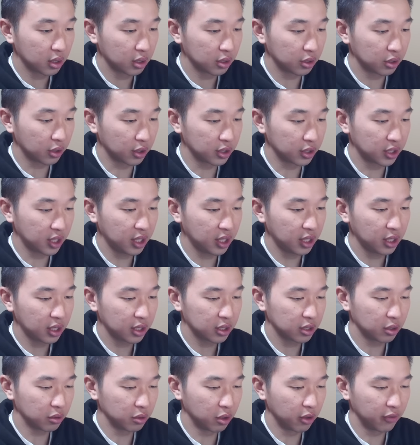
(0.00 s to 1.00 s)
Jersey.
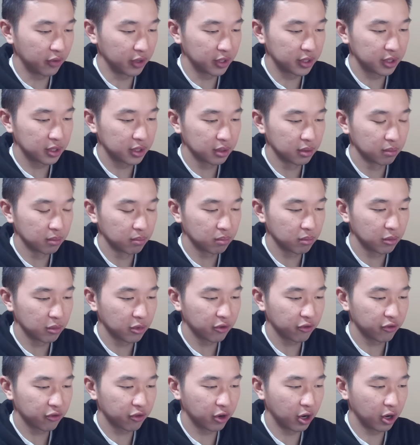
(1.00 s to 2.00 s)
Don't know if it's
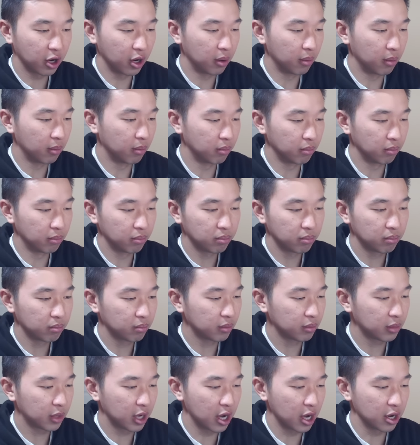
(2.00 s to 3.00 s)
from,
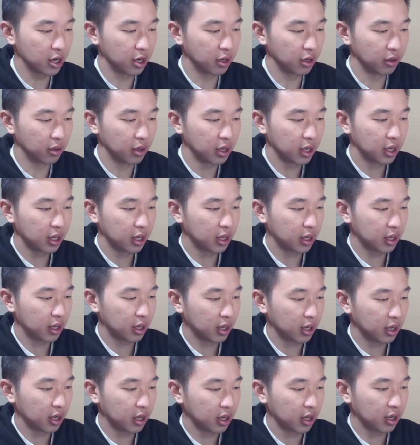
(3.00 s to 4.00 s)
I don't know,
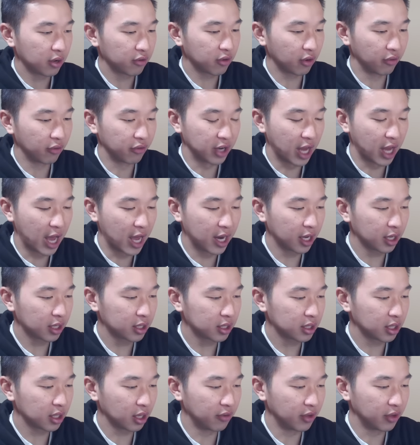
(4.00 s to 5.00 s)
from
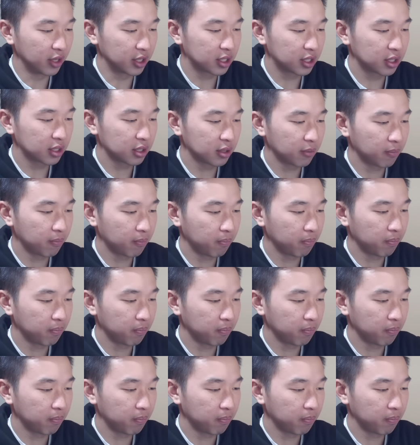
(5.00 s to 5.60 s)
Fanatics, if it's